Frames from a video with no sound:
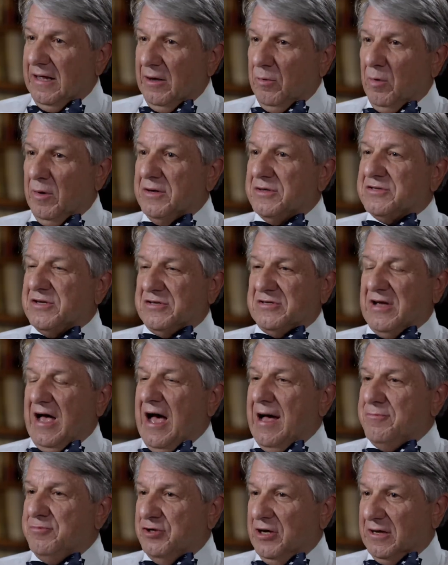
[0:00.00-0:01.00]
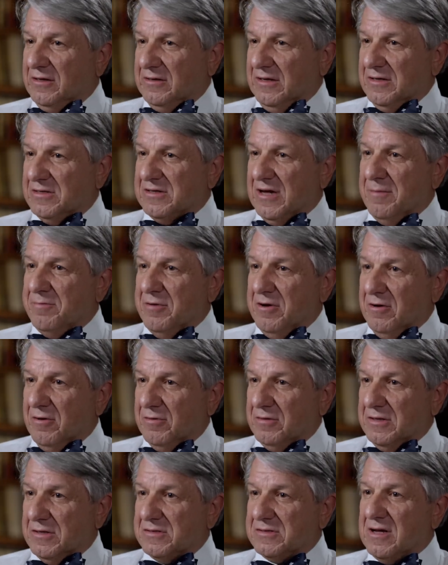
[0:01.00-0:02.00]
And what is this object that's up
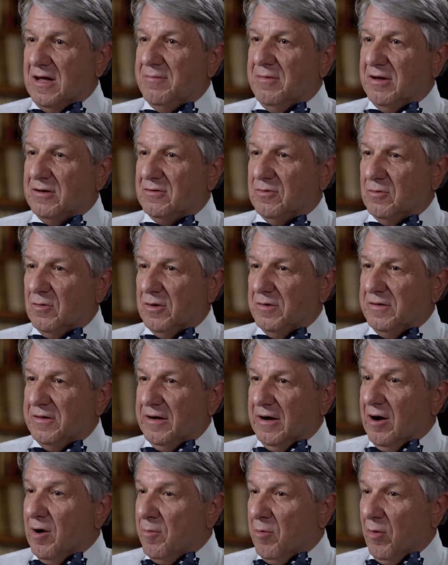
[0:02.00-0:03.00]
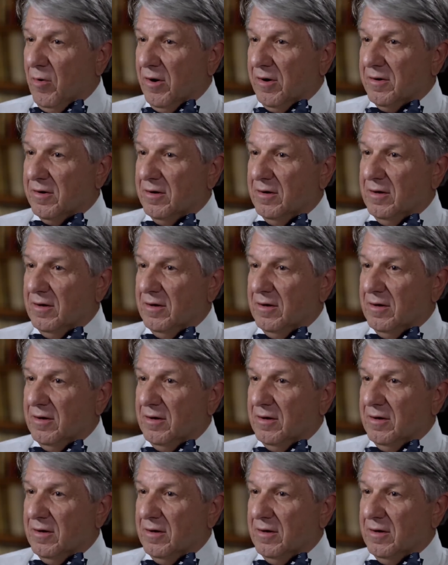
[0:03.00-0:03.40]
here that's coming toward the airport?